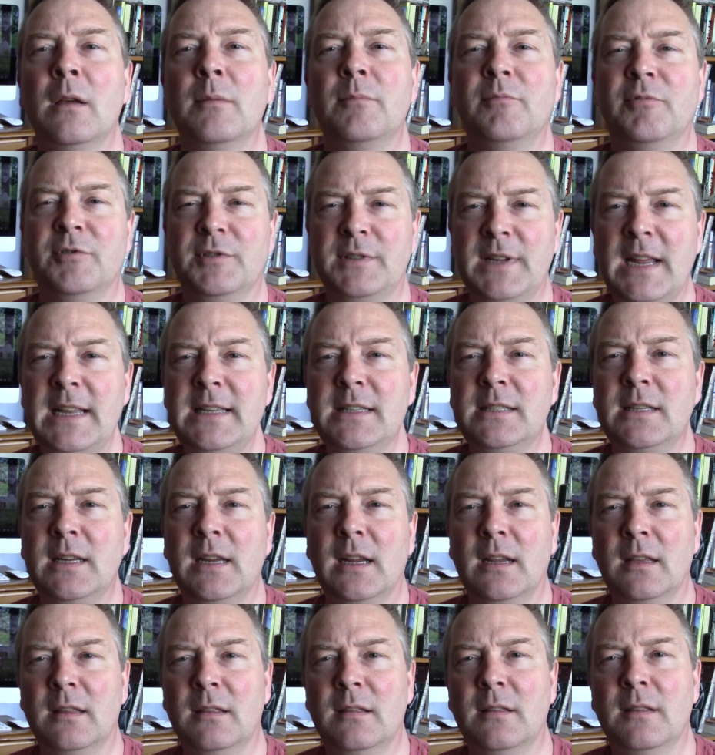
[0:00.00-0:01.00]

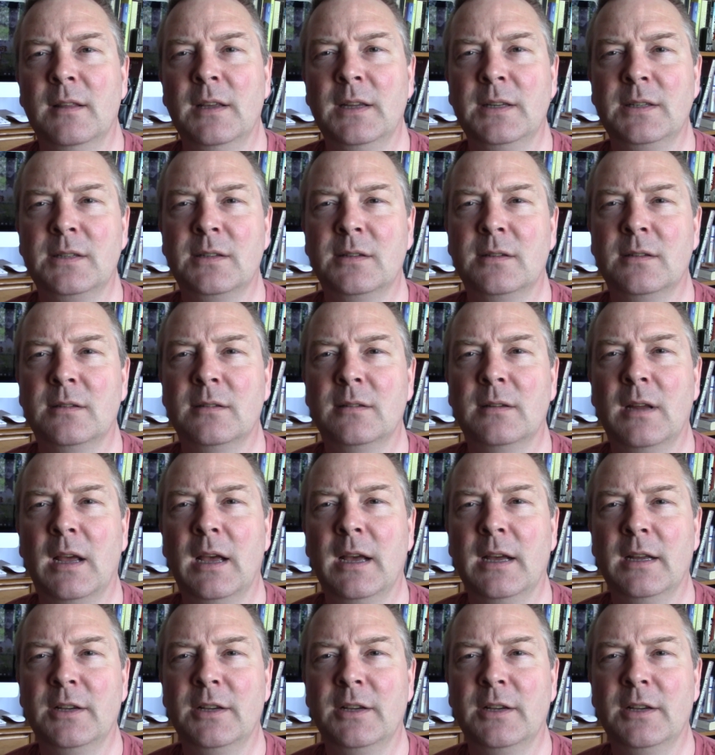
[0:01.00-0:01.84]
Presenting this